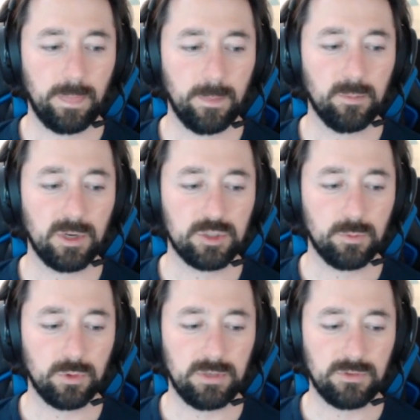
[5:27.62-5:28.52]
much
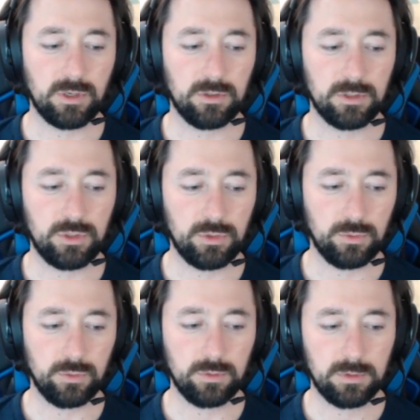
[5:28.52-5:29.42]
more difficult
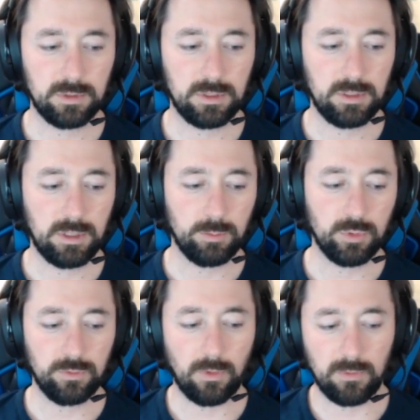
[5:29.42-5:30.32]
to
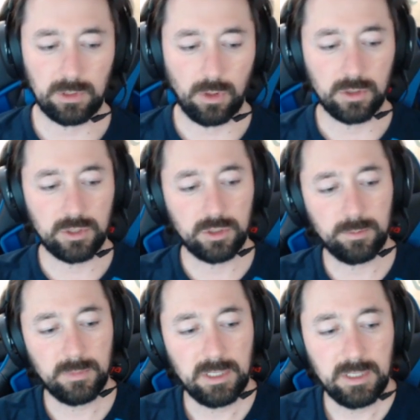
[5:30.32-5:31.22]
improve over the long
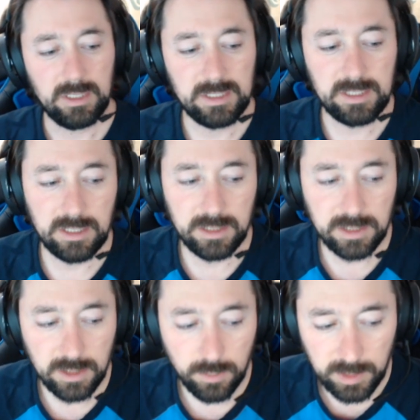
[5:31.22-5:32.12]
term,
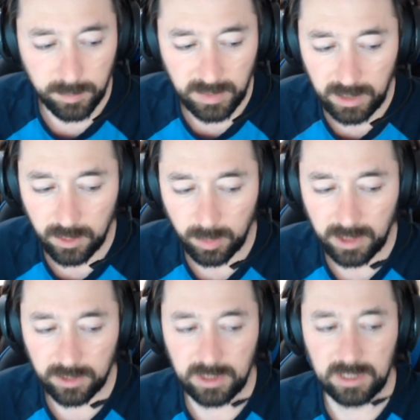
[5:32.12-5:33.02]
since what the big ego
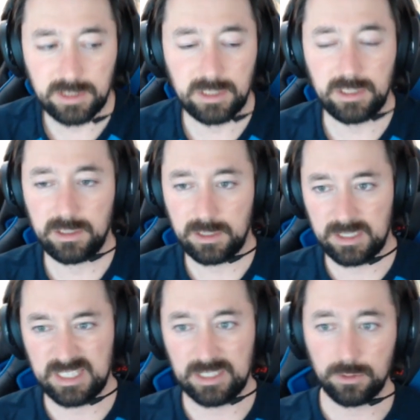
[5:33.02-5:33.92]
player needs is
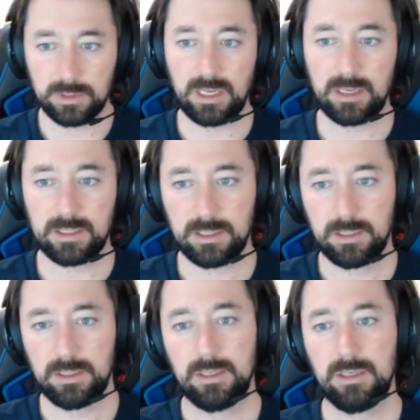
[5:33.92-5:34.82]
skill set
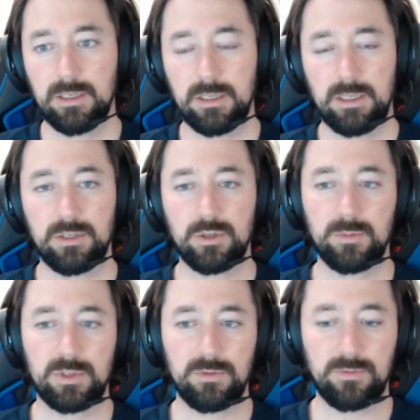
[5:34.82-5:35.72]
in
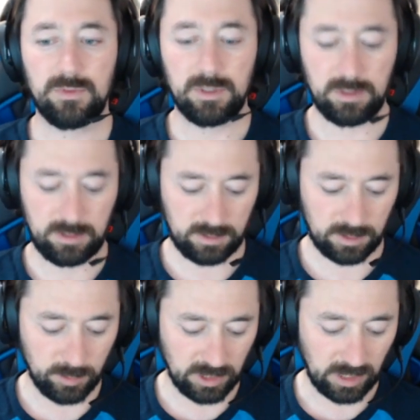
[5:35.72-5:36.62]
terms of
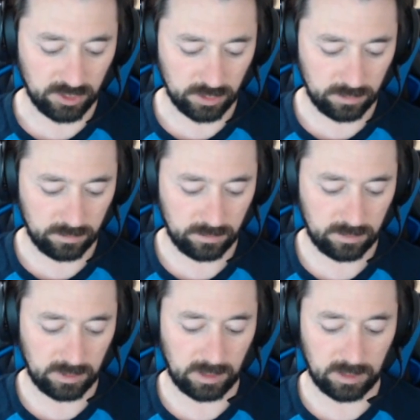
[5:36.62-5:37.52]
communication
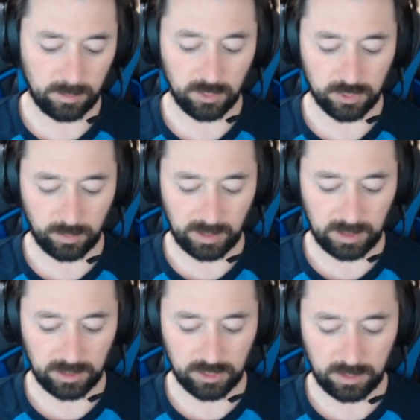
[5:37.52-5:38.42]
and emotional
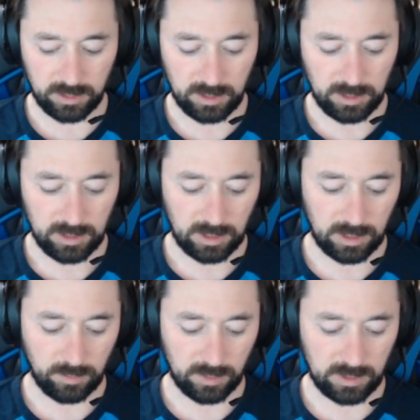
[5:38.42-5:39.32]
regulation,
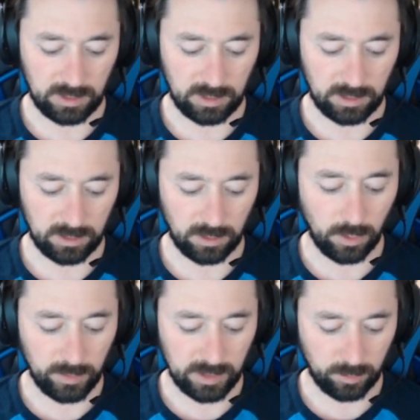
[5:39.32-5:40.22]
and what the
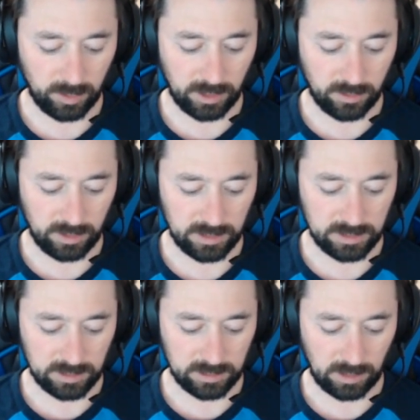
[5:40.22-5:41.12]
low ego player
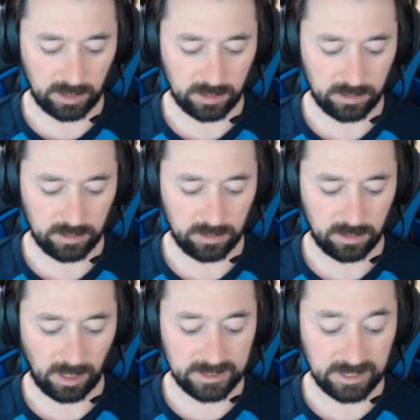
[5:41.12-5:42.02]
needs is like
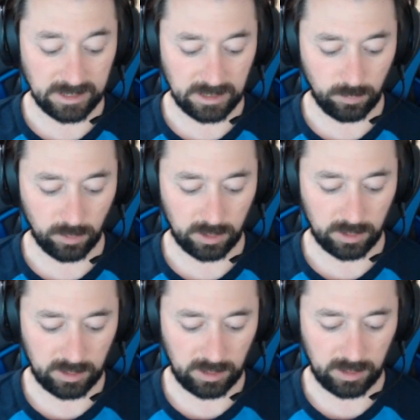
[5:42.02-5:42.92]
identity
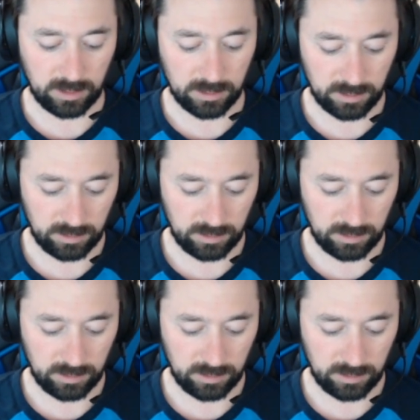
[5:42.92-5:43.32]
work and